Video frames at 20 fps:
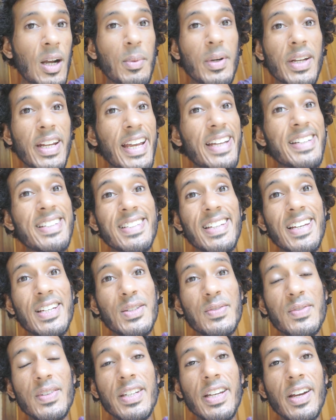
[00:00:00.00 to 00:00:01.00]
I'm going to end
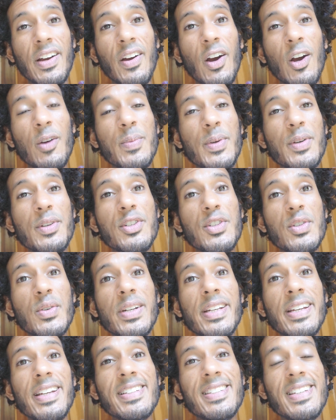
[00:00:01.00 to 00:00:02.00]
today's video. Hope you
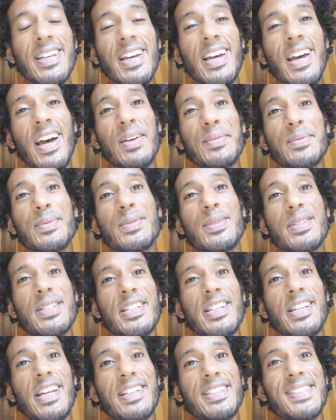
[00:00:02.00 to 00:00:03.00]
enjoyed it and we'll
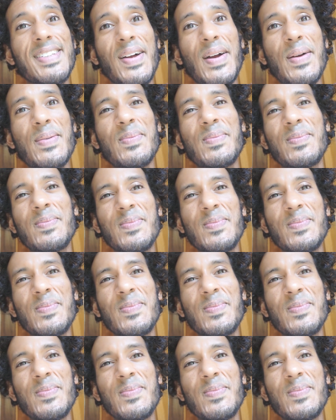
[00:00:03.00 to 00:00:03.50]
see you next time.